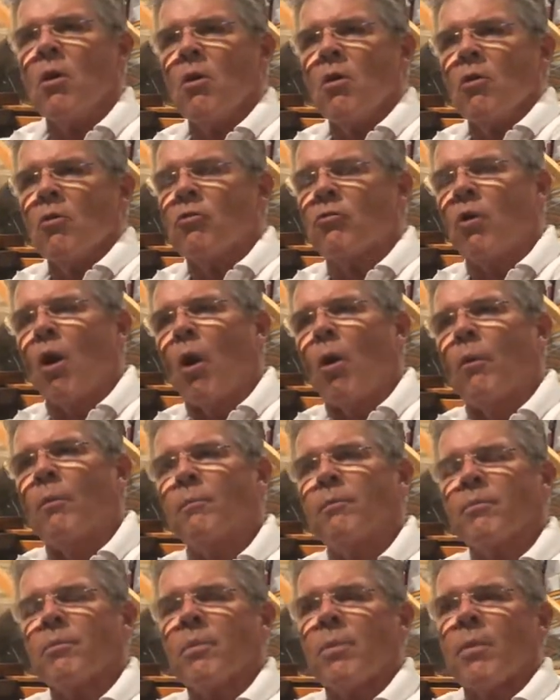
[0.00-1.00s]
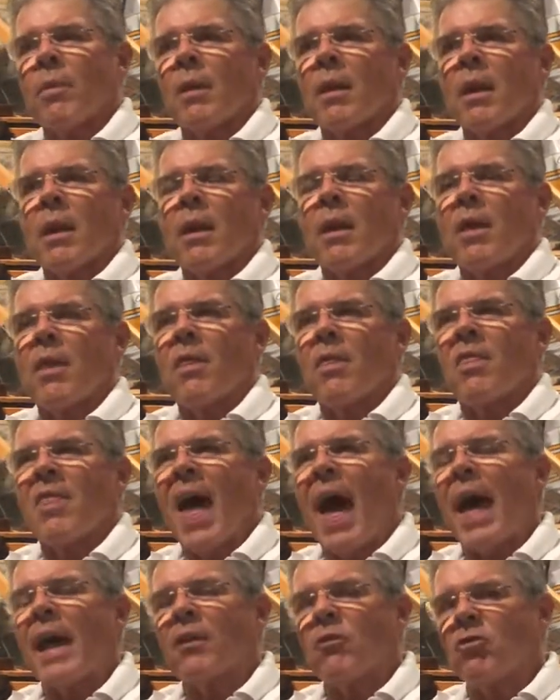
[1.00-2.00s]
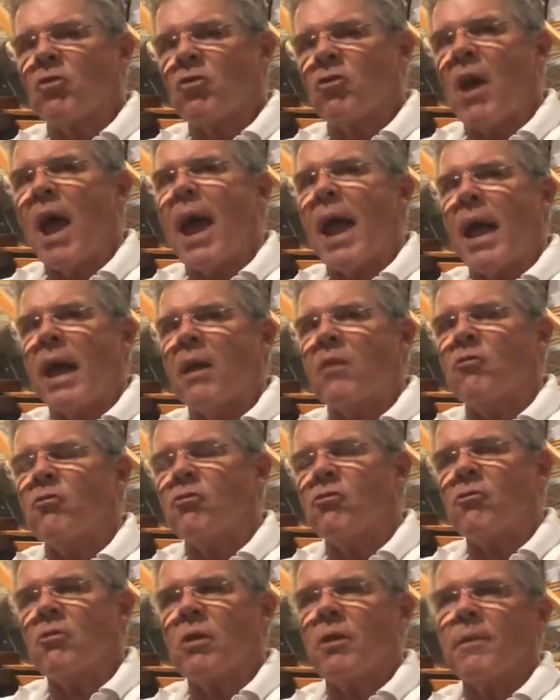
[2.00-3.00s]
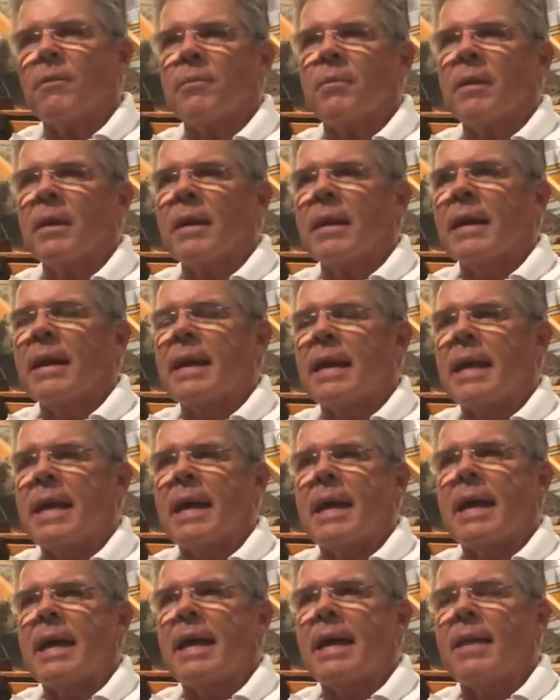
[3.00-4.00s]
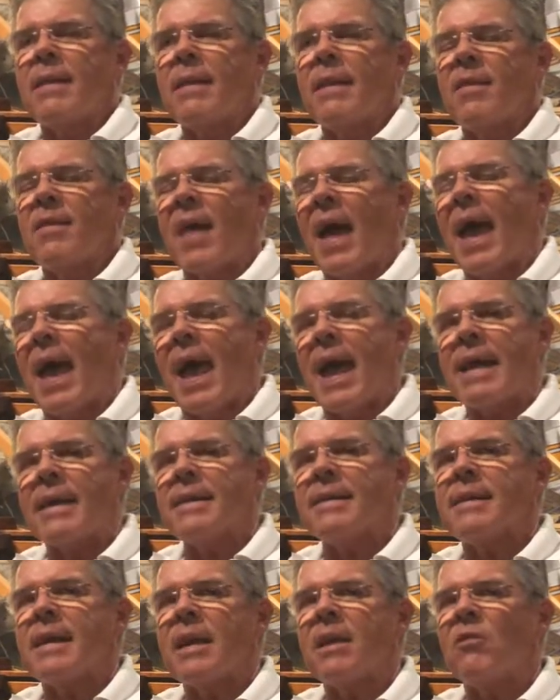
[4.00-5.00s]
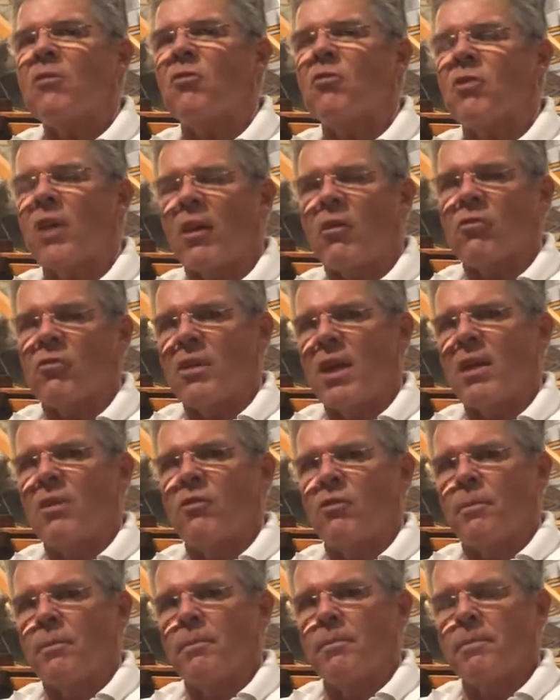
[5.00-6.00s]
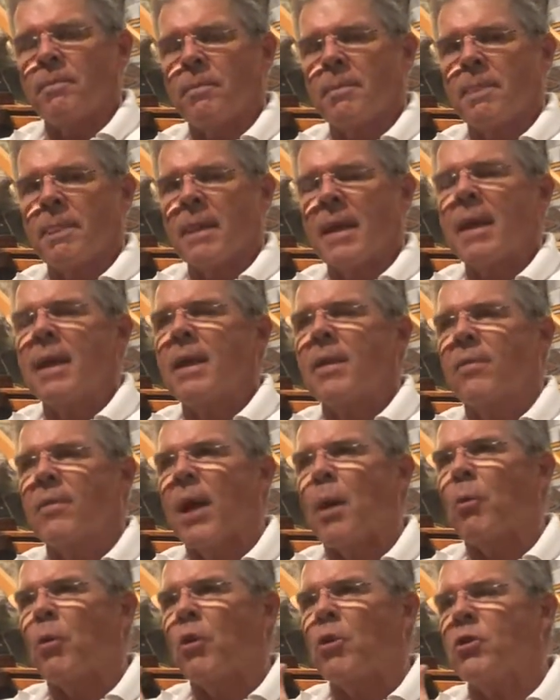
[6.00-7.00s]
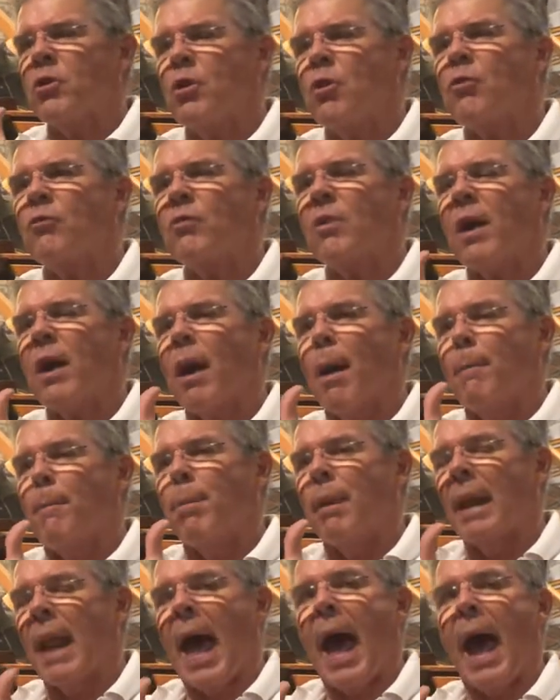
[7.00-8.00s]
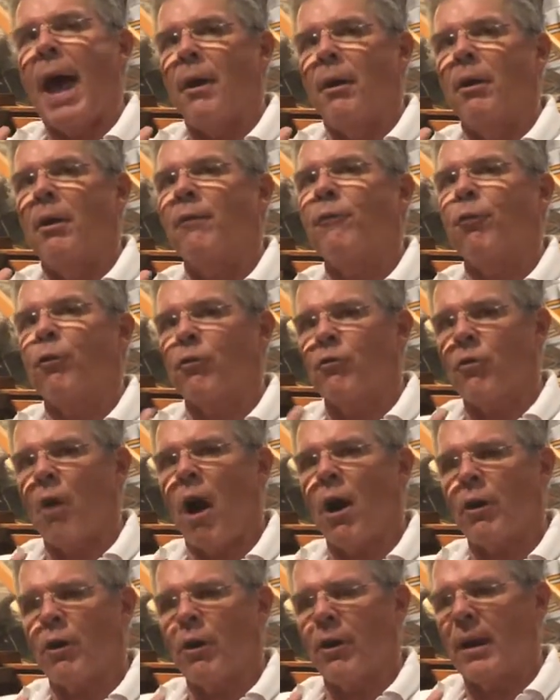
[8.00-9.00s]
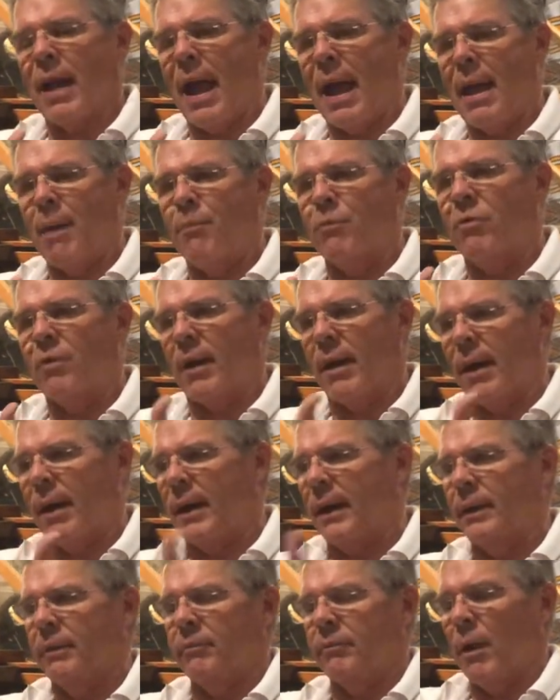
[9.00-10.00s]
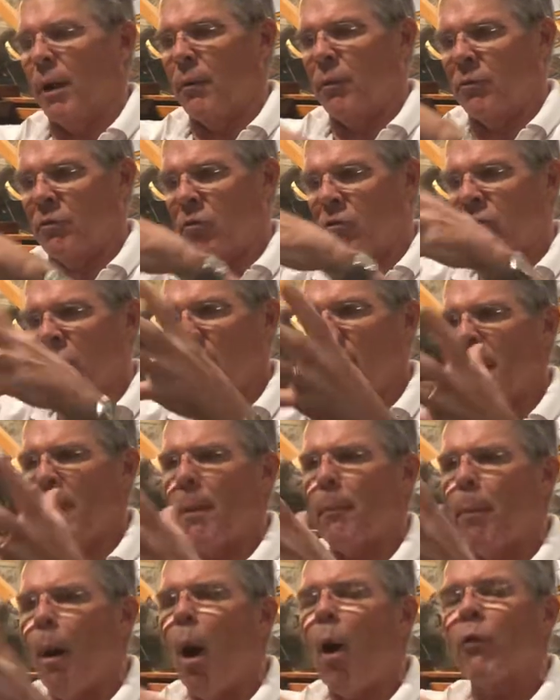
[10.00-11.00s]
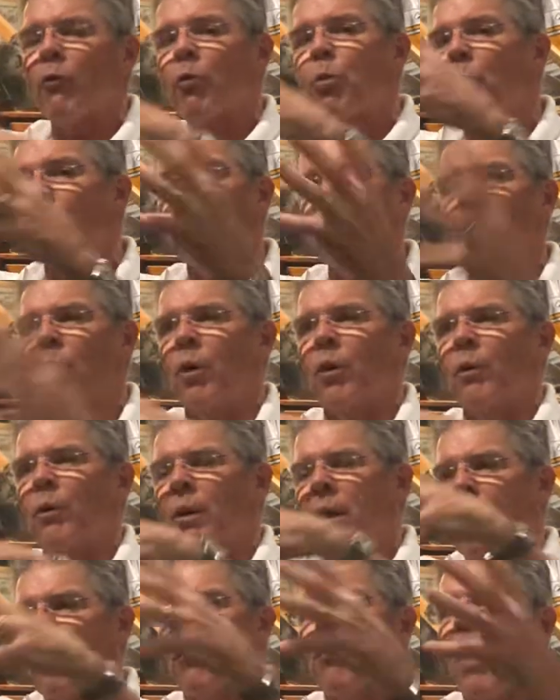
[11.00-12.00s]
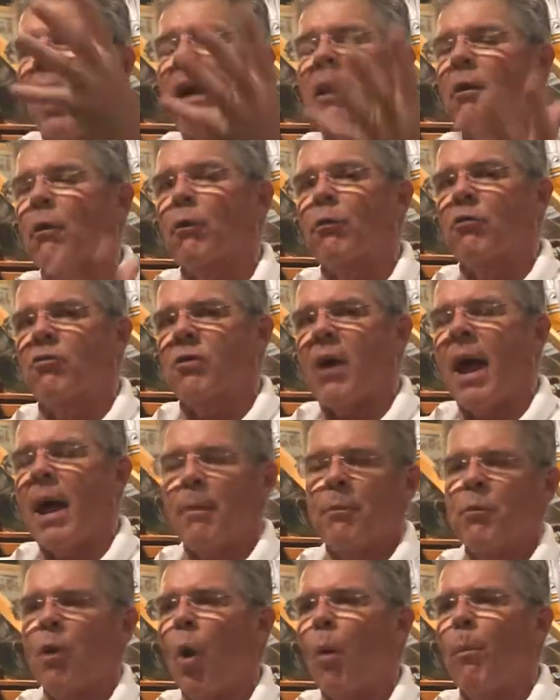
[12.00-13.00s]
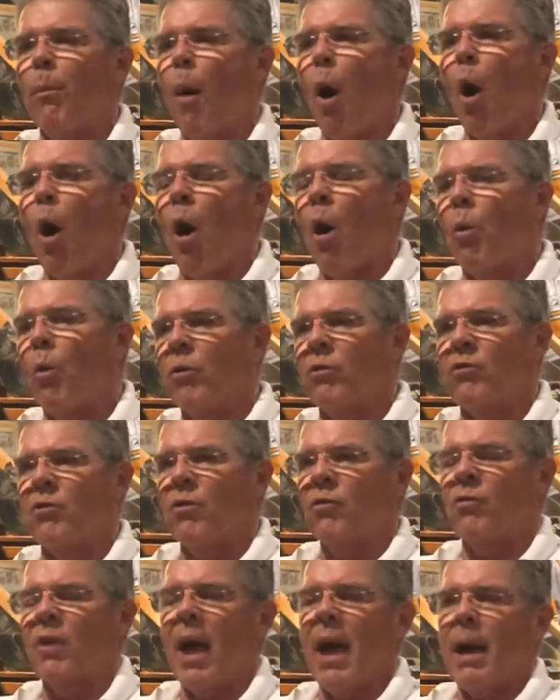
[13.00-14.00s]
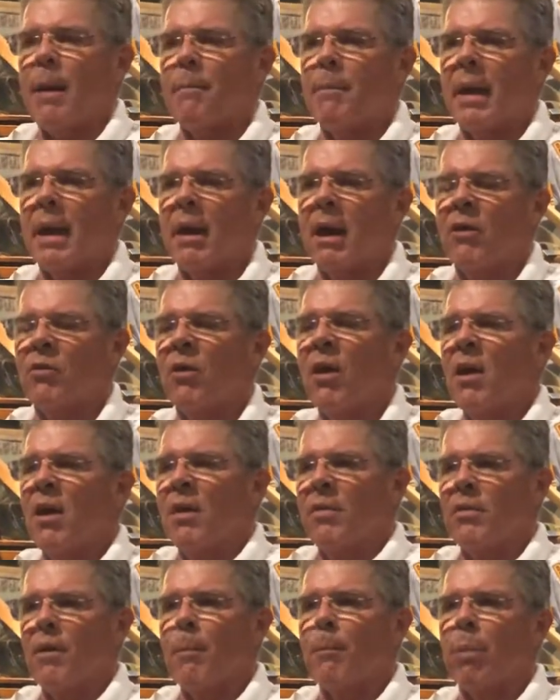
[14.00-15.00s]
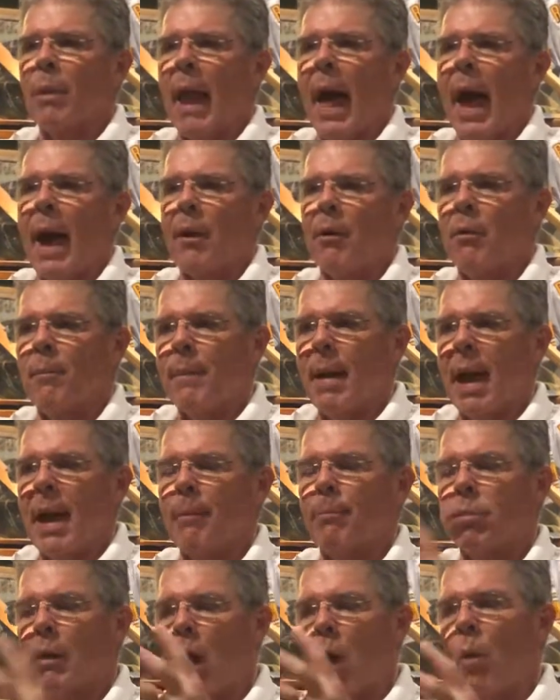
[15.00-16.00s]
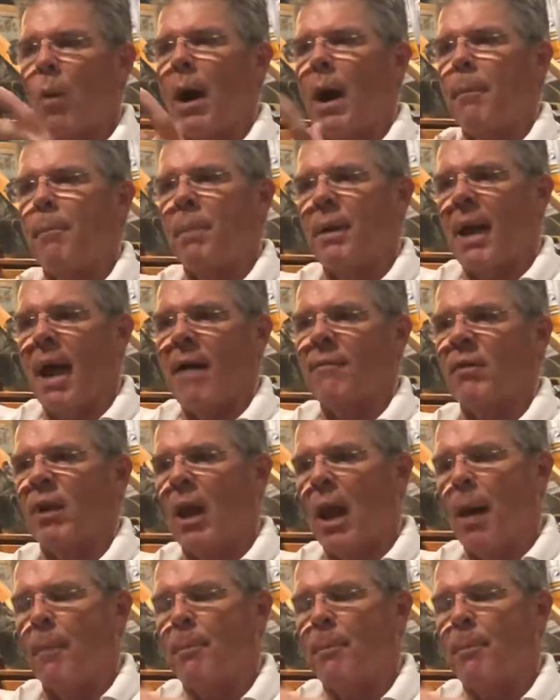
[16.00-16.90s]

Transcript: So that changed in the 1860s. They were using a bladder for soccer games, and the balls were irregular shape. No ball was the same because the bladder may blow up and have a lump